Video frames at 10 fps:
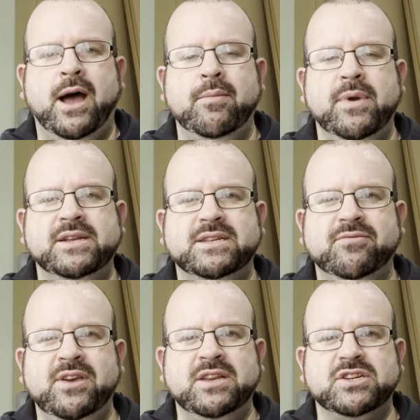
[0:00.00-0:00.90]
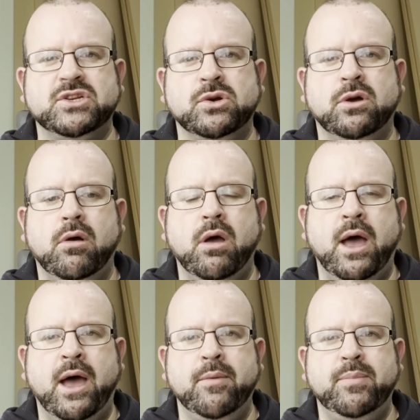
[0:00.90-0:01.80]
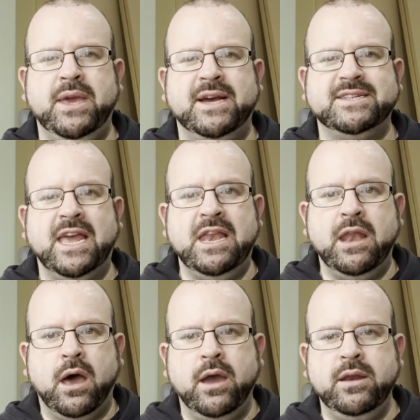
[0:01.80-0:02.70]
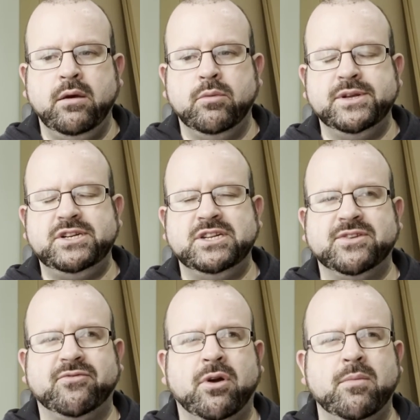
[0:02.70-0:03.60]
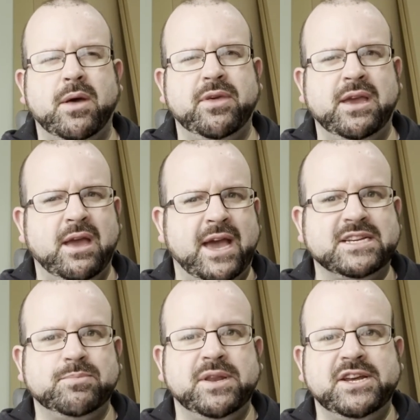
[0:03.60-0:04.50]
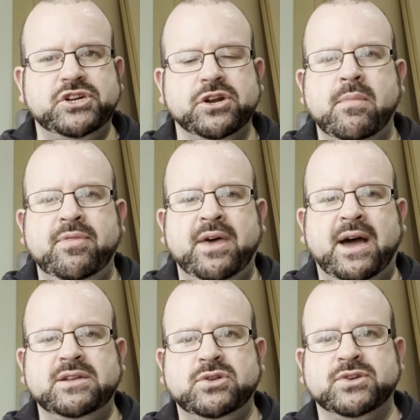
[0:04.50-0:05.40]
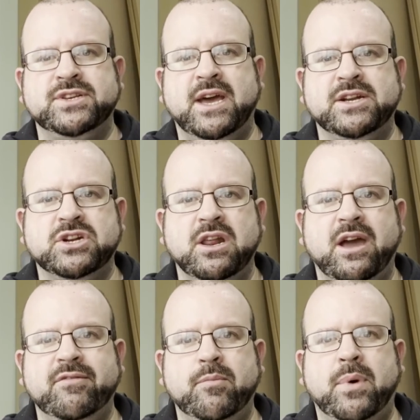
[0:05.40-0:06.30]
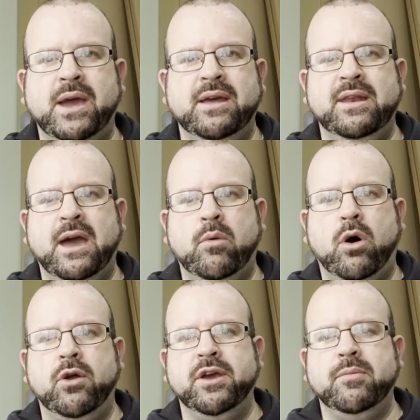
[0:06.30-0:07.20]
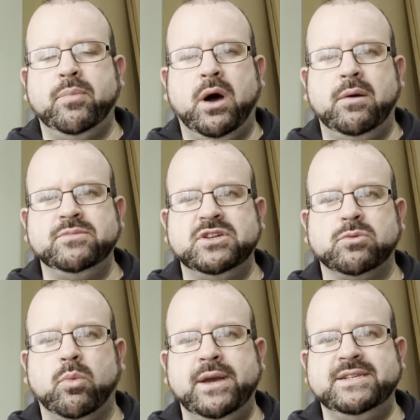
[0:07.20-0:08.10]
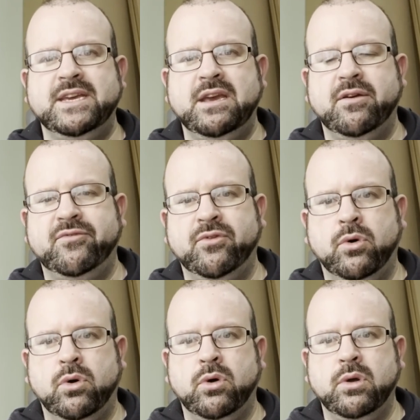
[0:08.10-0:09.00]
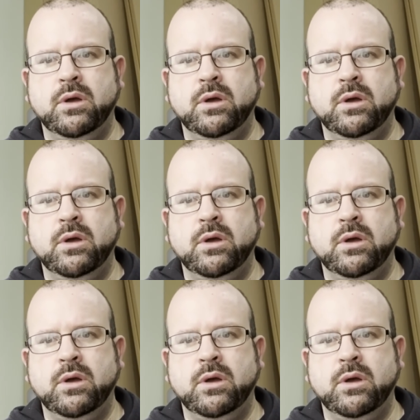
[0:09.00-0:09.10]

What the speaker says: It's a Venusaur PSA 9, which is from, I think, Expedition. That does actually have a buy it now on it, but I'm just waiting for